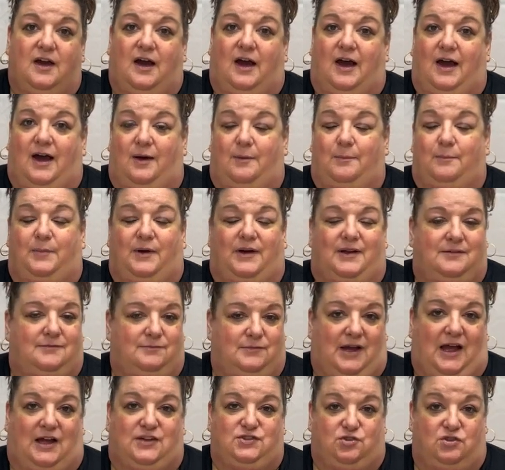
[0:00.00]
um,
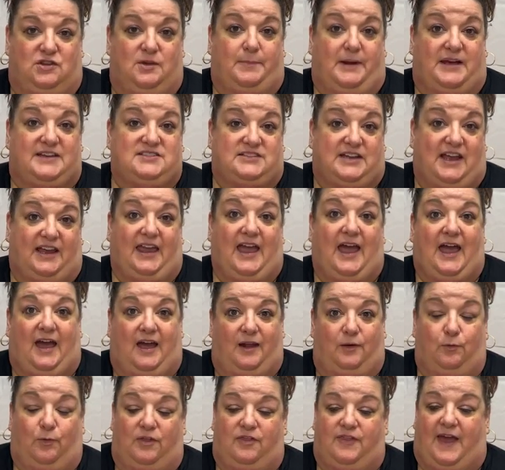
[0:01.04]
but I'll do the best I
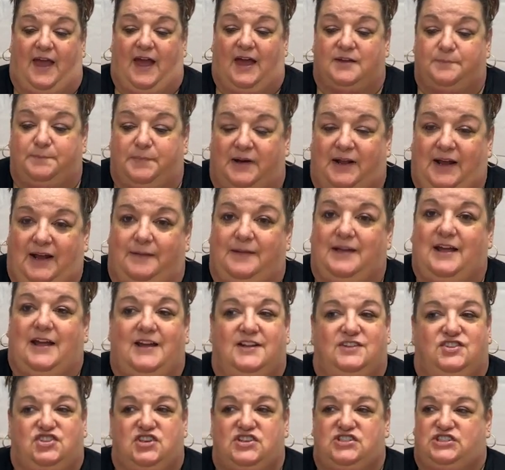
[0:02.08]
can with that. But I,
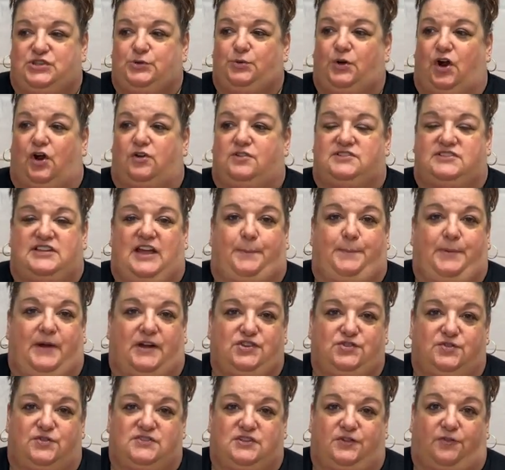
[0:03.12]
it's just too hard to take
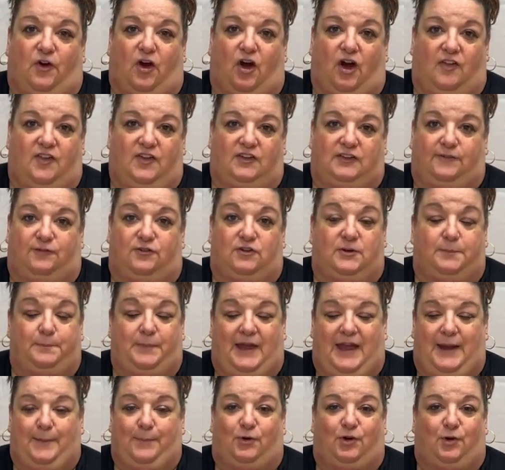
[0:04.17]
pictures of all the
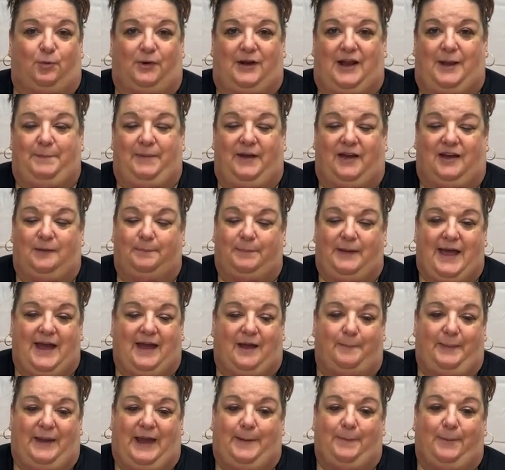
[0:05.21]
different paper. When I pick a
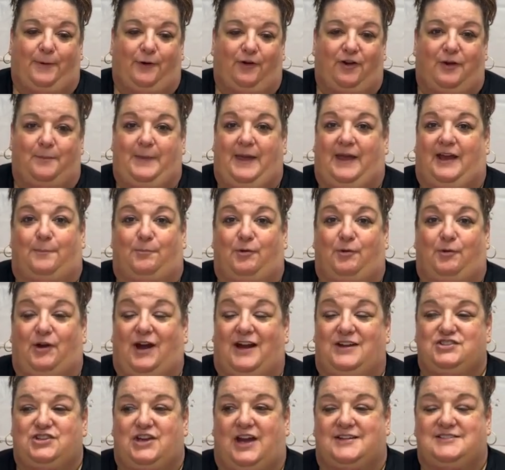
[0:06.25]
pack of paper and make a
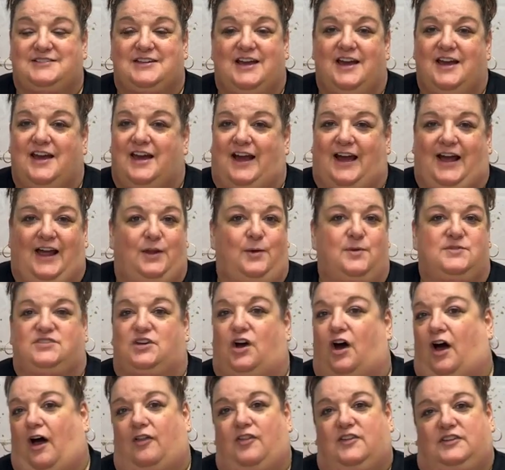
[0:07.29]
project, I use
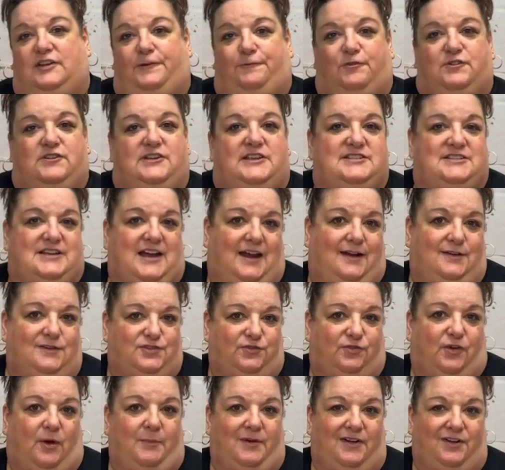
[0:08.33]
all the different
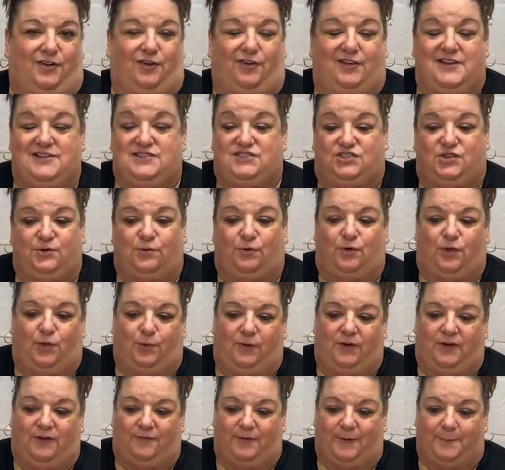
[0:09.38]
designs from it, or at least two or
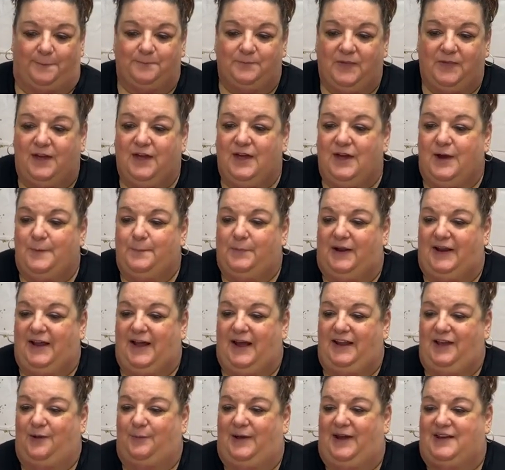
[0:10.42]
three of them. But
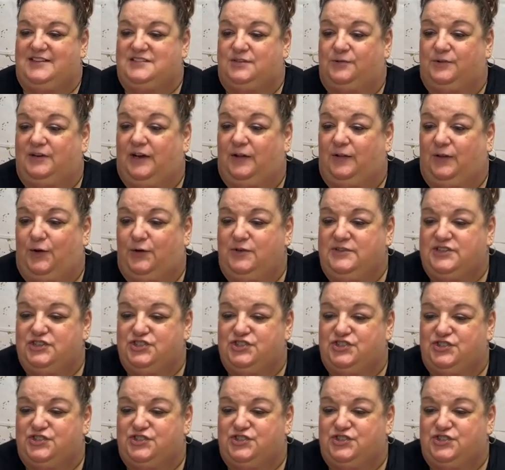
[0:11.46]
anyway, so hello to